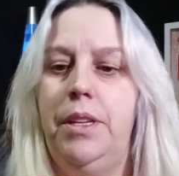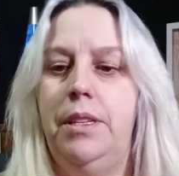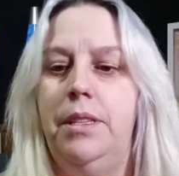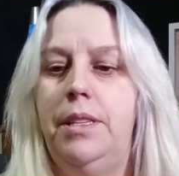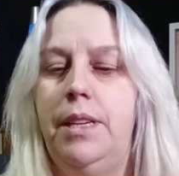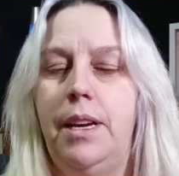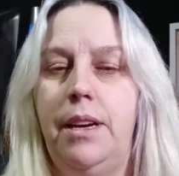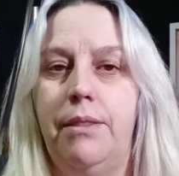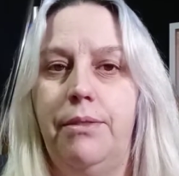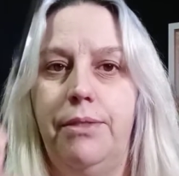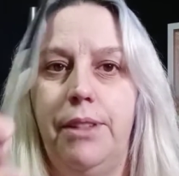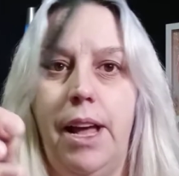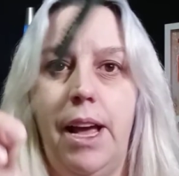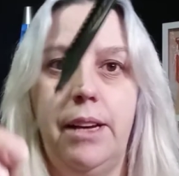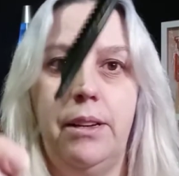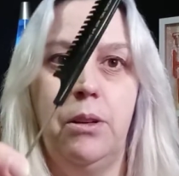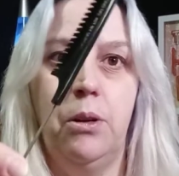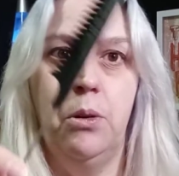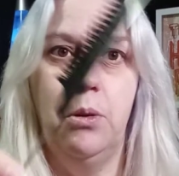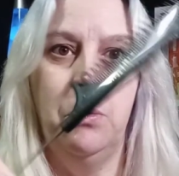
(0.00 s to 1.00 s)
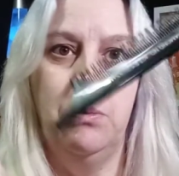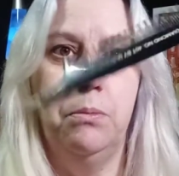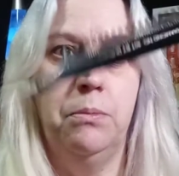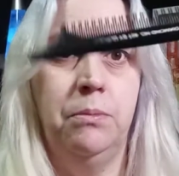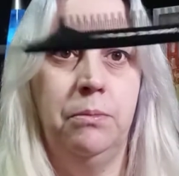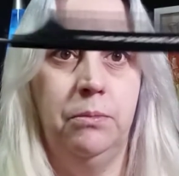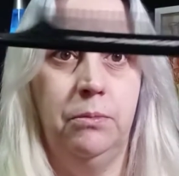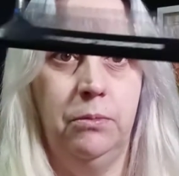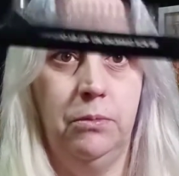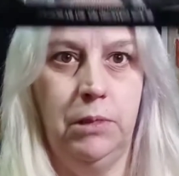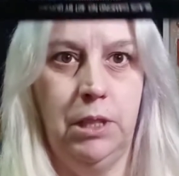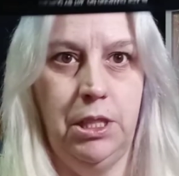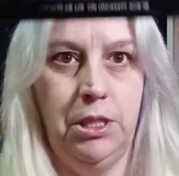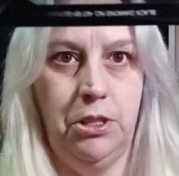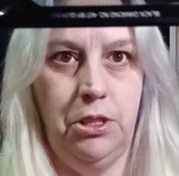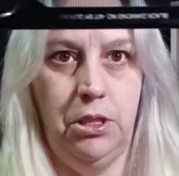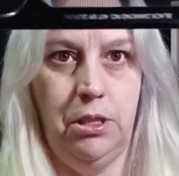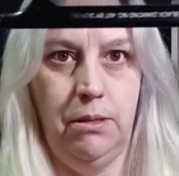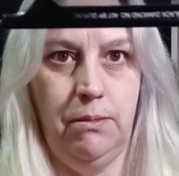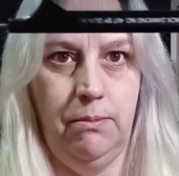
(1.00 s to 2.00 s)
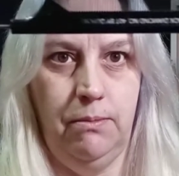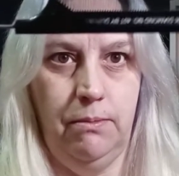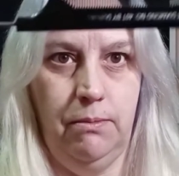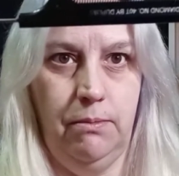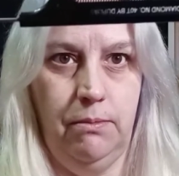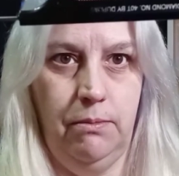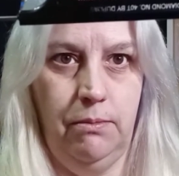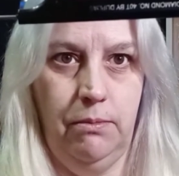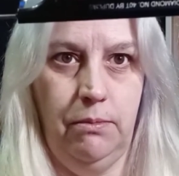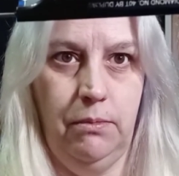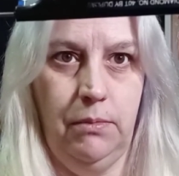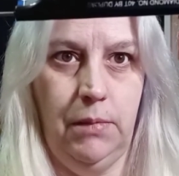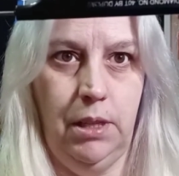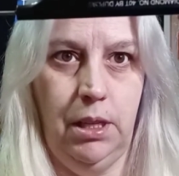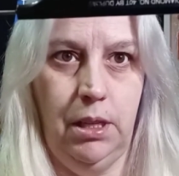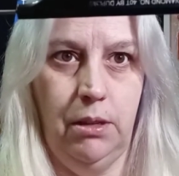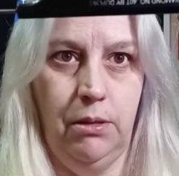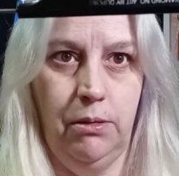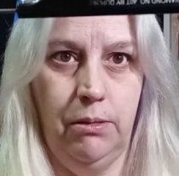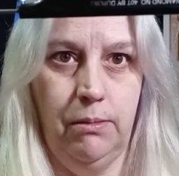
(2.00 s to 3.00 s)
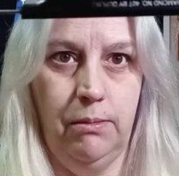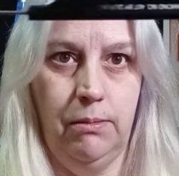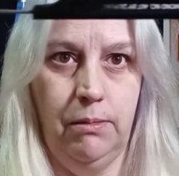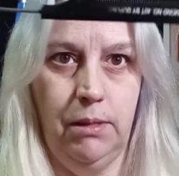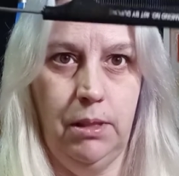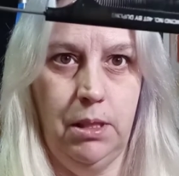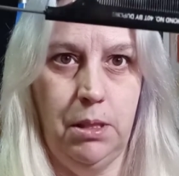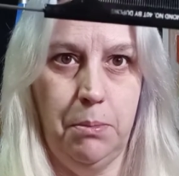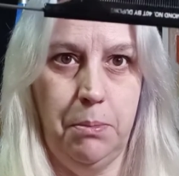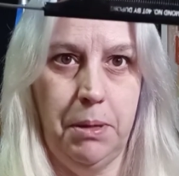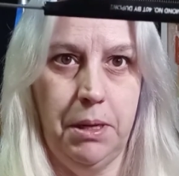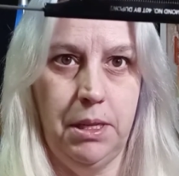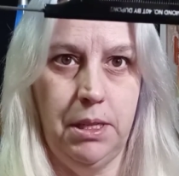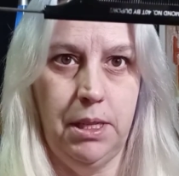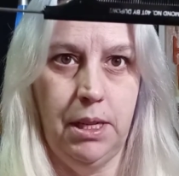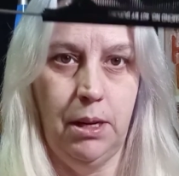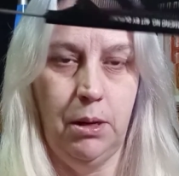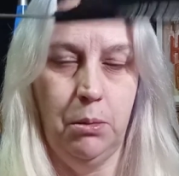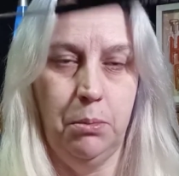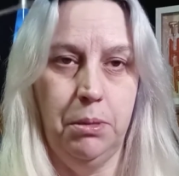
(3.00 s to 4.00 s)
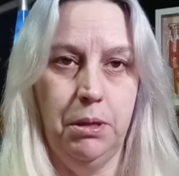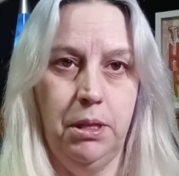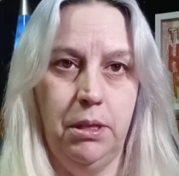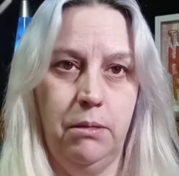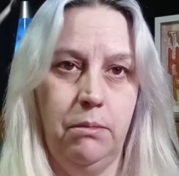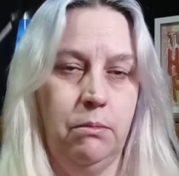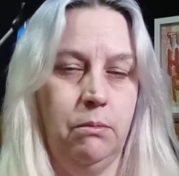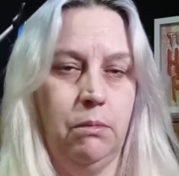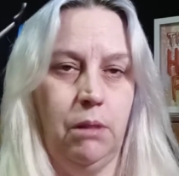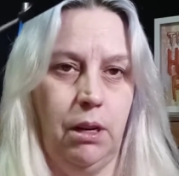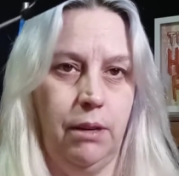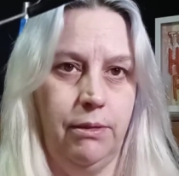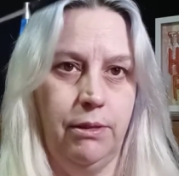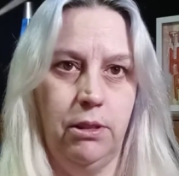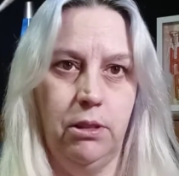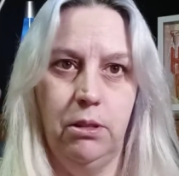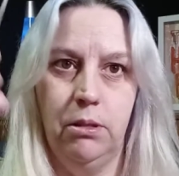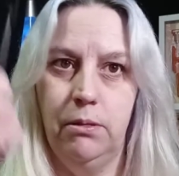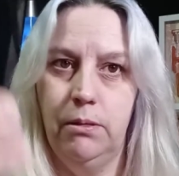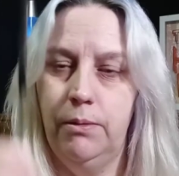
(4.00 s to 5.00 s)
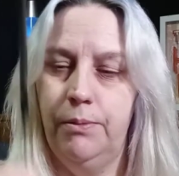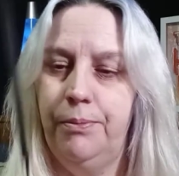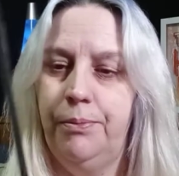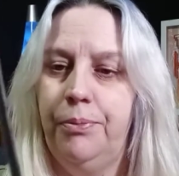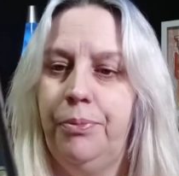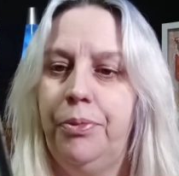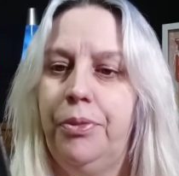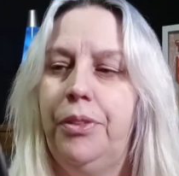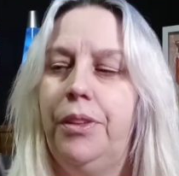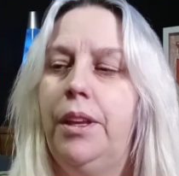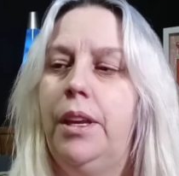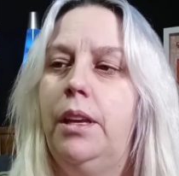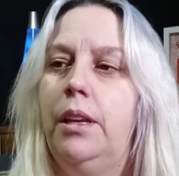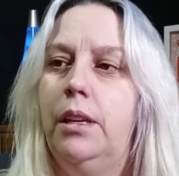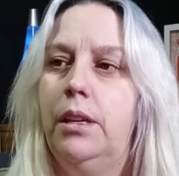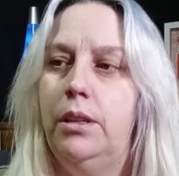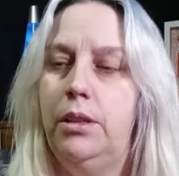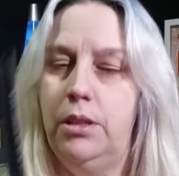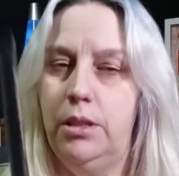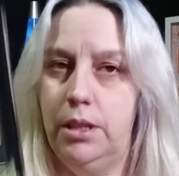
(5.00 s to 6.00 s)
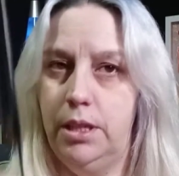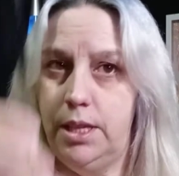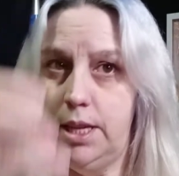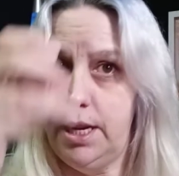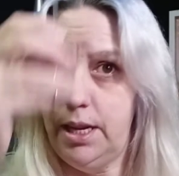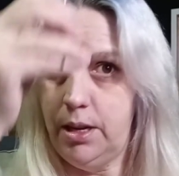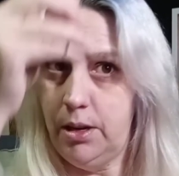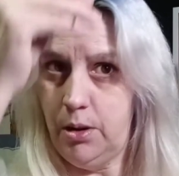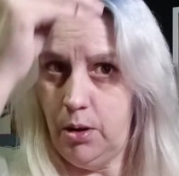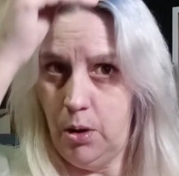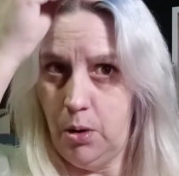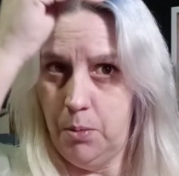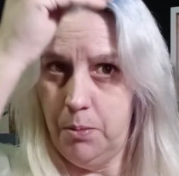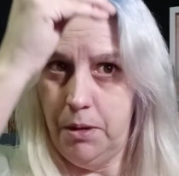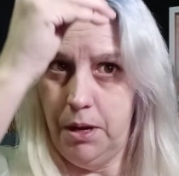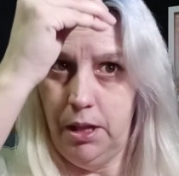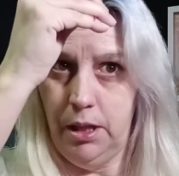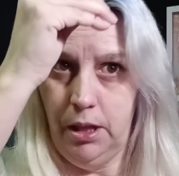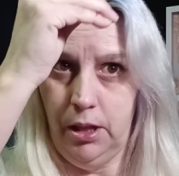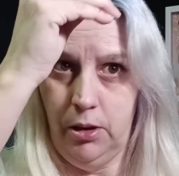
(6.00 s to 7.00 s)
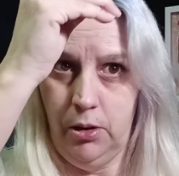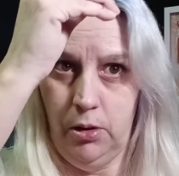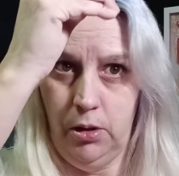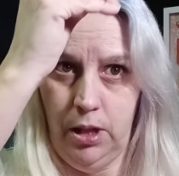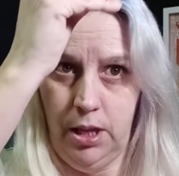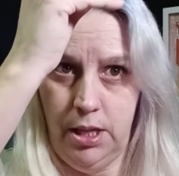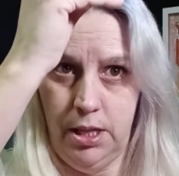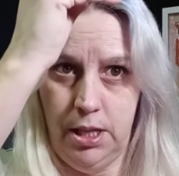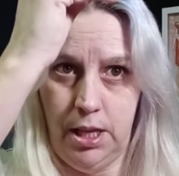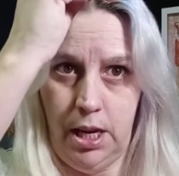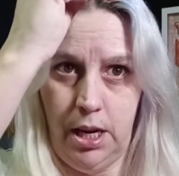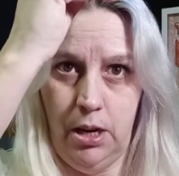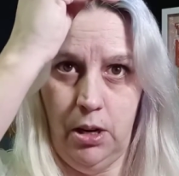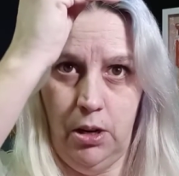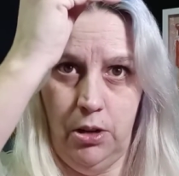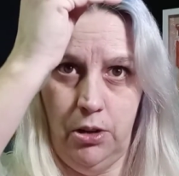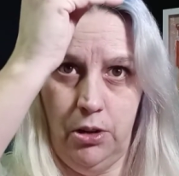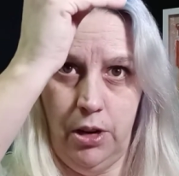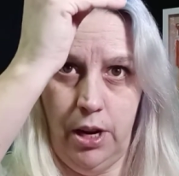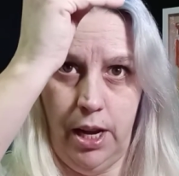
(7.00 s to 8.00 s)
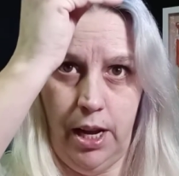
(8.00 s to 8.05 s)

and take a flat comb, which, you know, it's a pintail, but whatever. You're gonna take a comb and literally set it on your